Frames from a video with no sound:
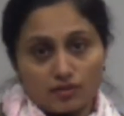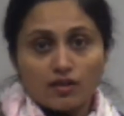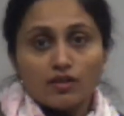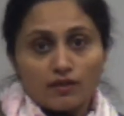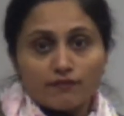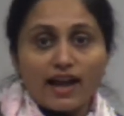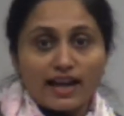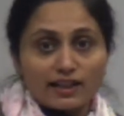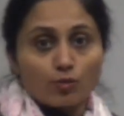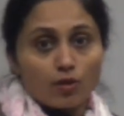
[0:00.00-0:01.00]

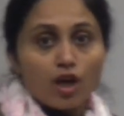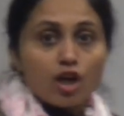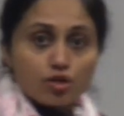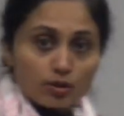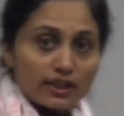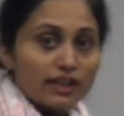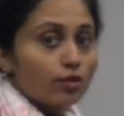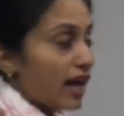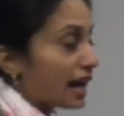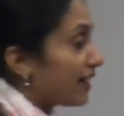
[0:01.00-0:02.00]
value, so that you
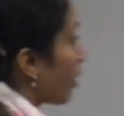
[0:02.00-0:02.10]
write down your